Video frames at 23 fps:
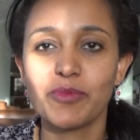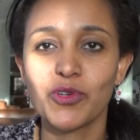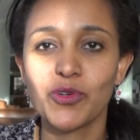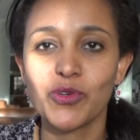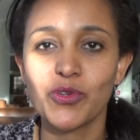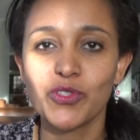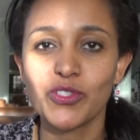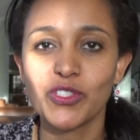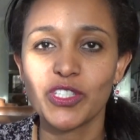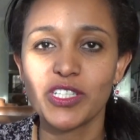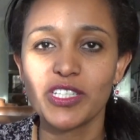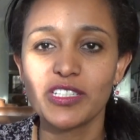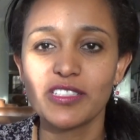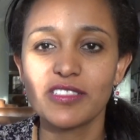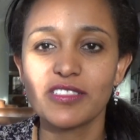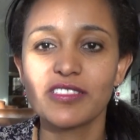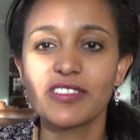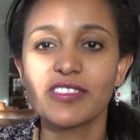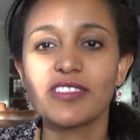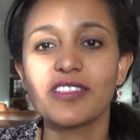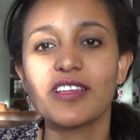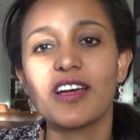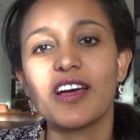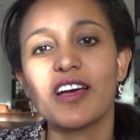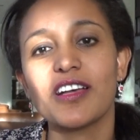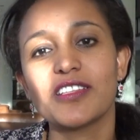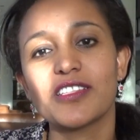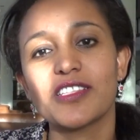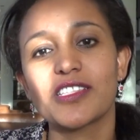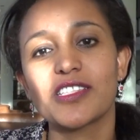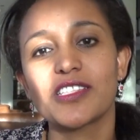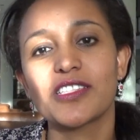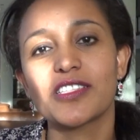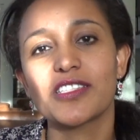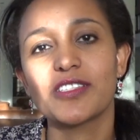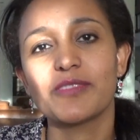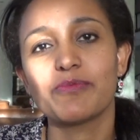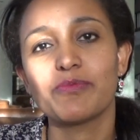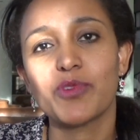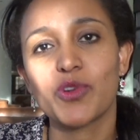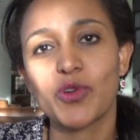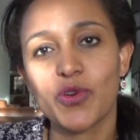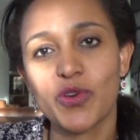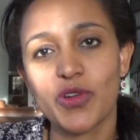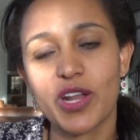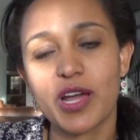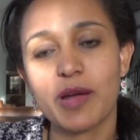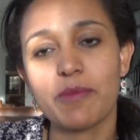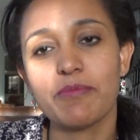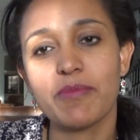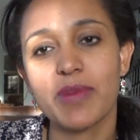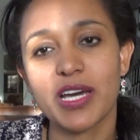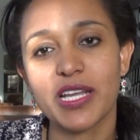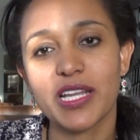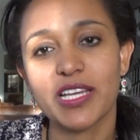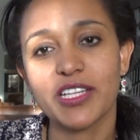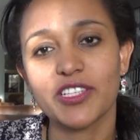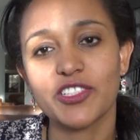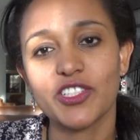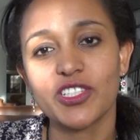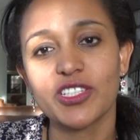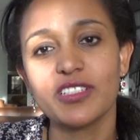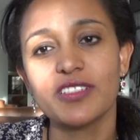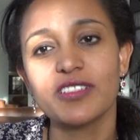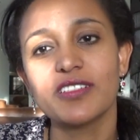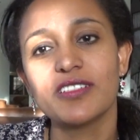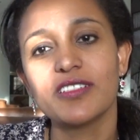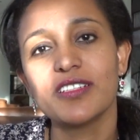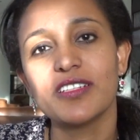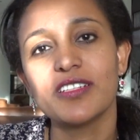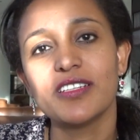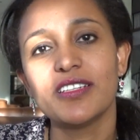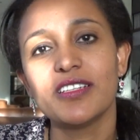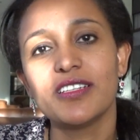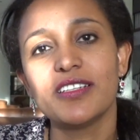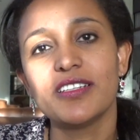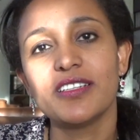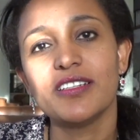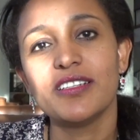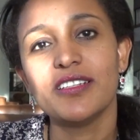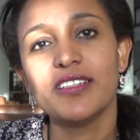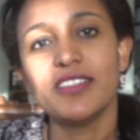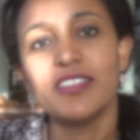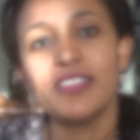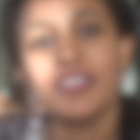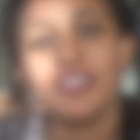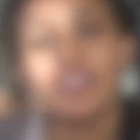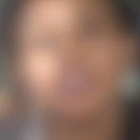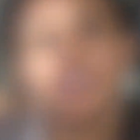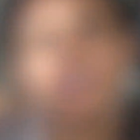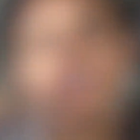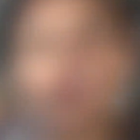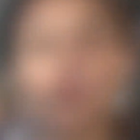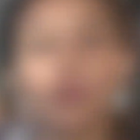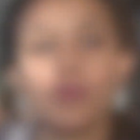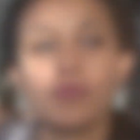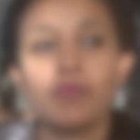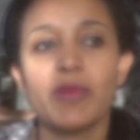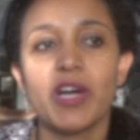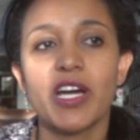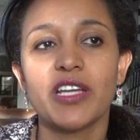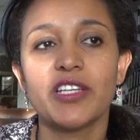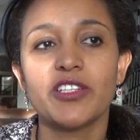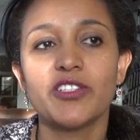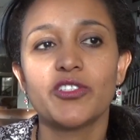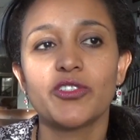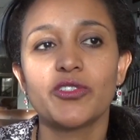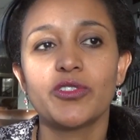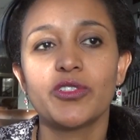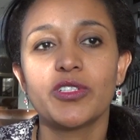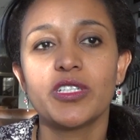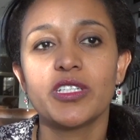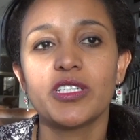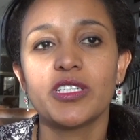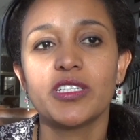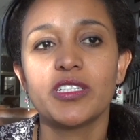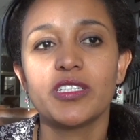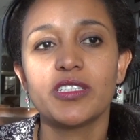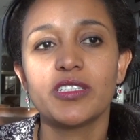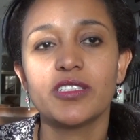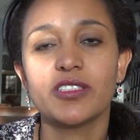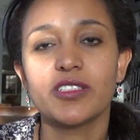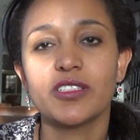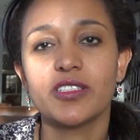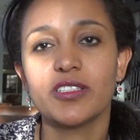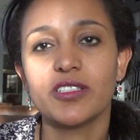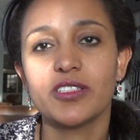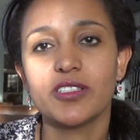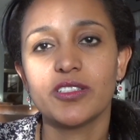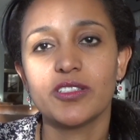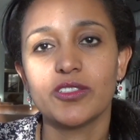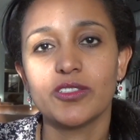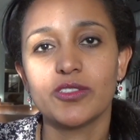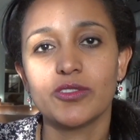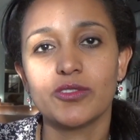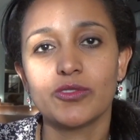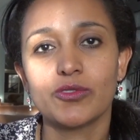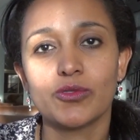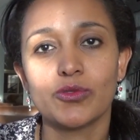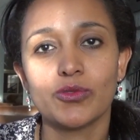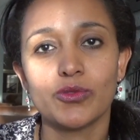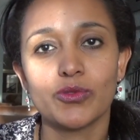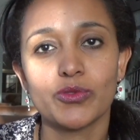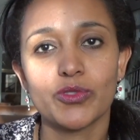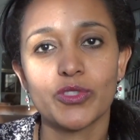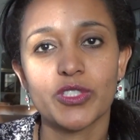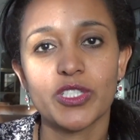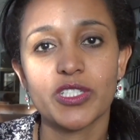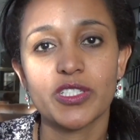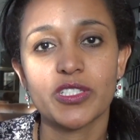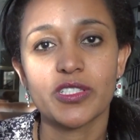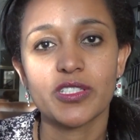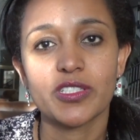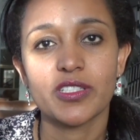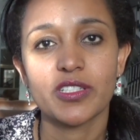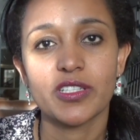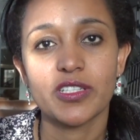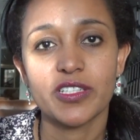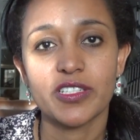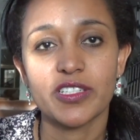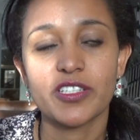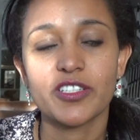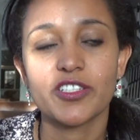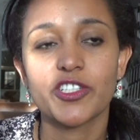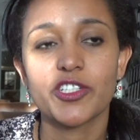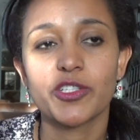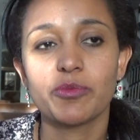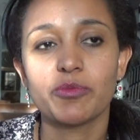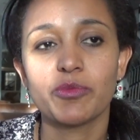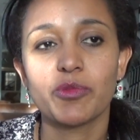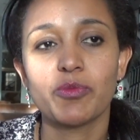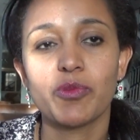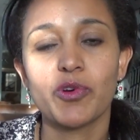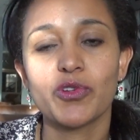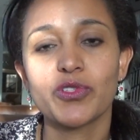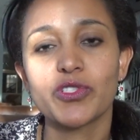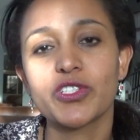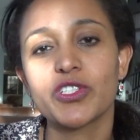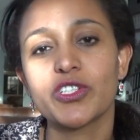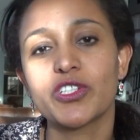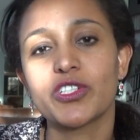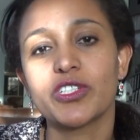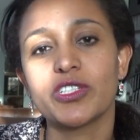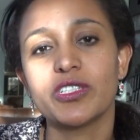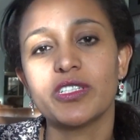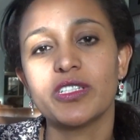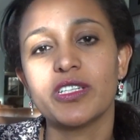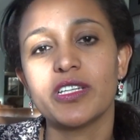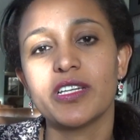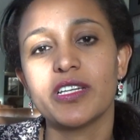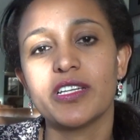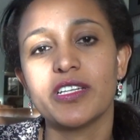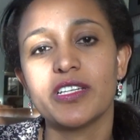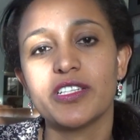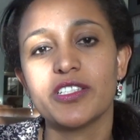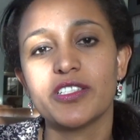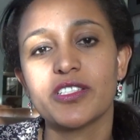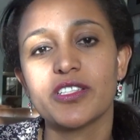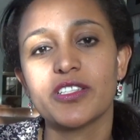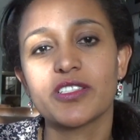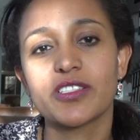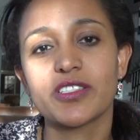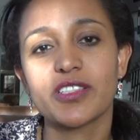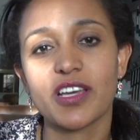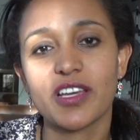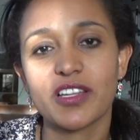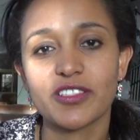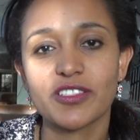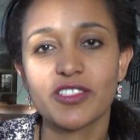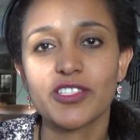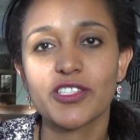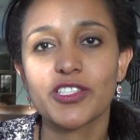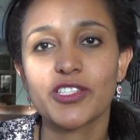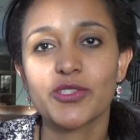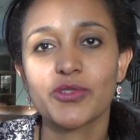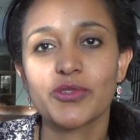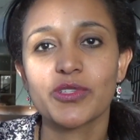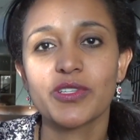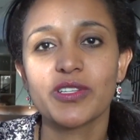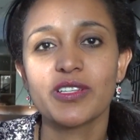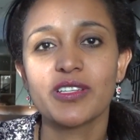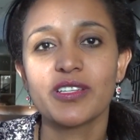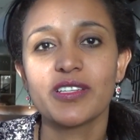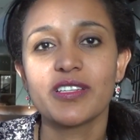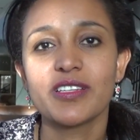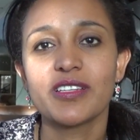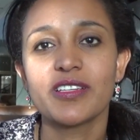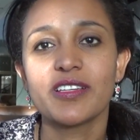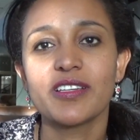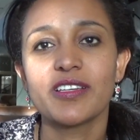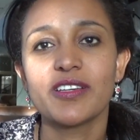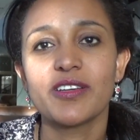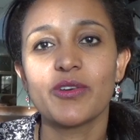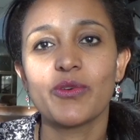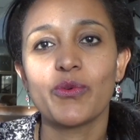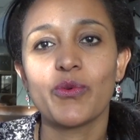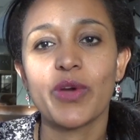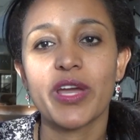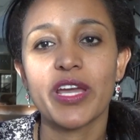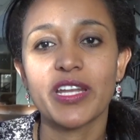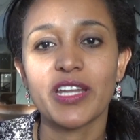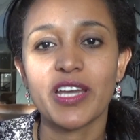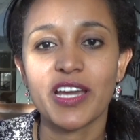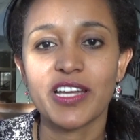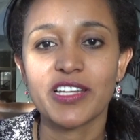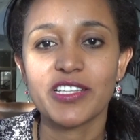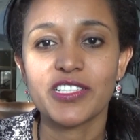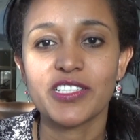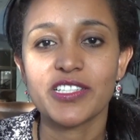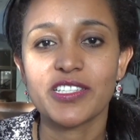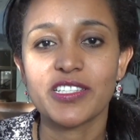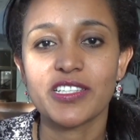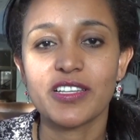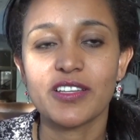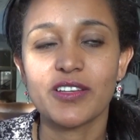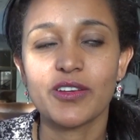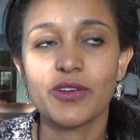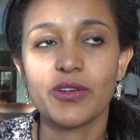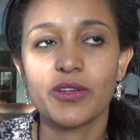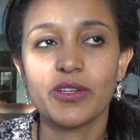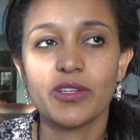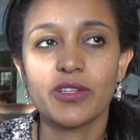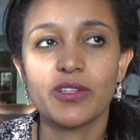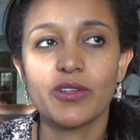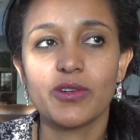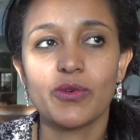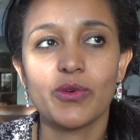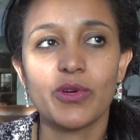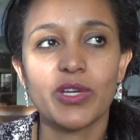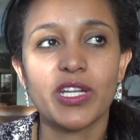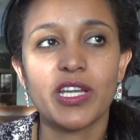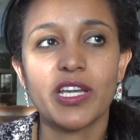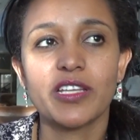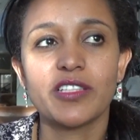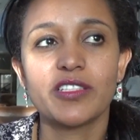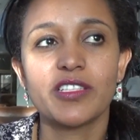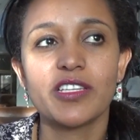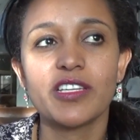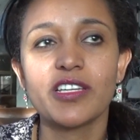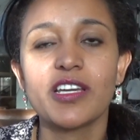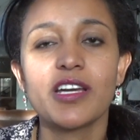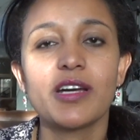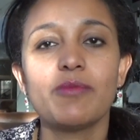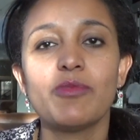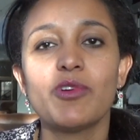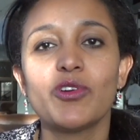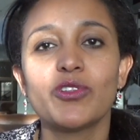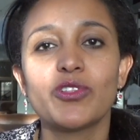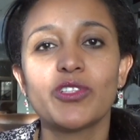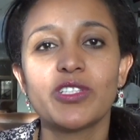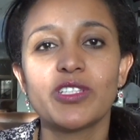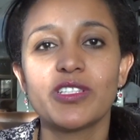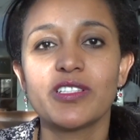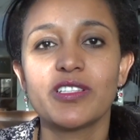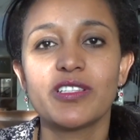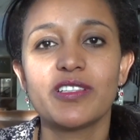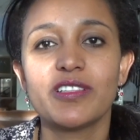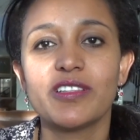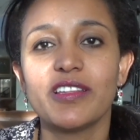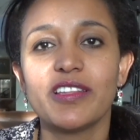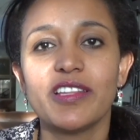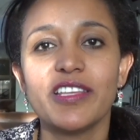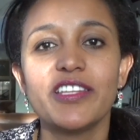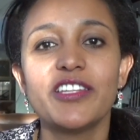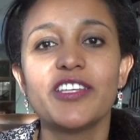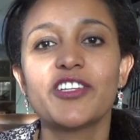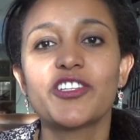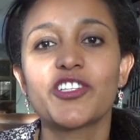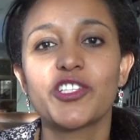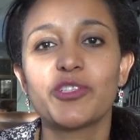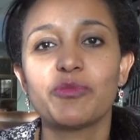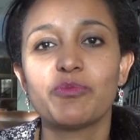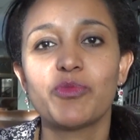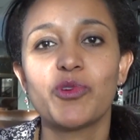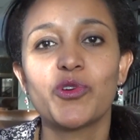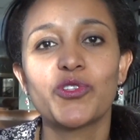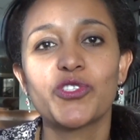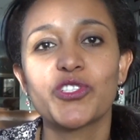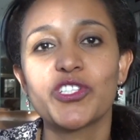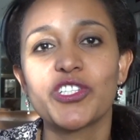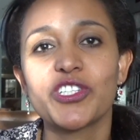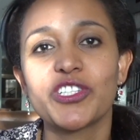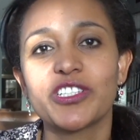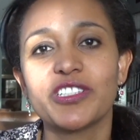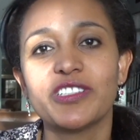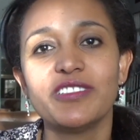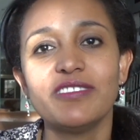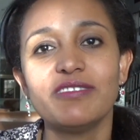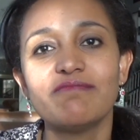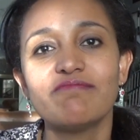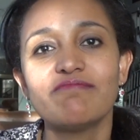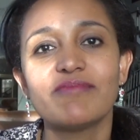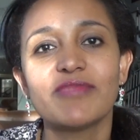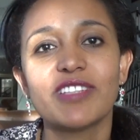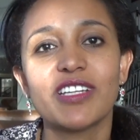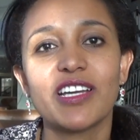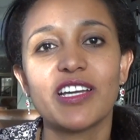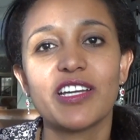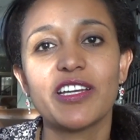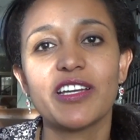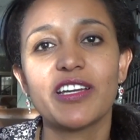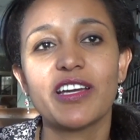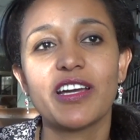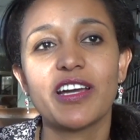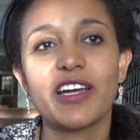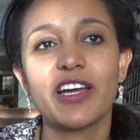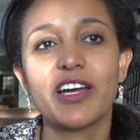project as program manager. So my journey to this leadership position starts when I think about leadership position. I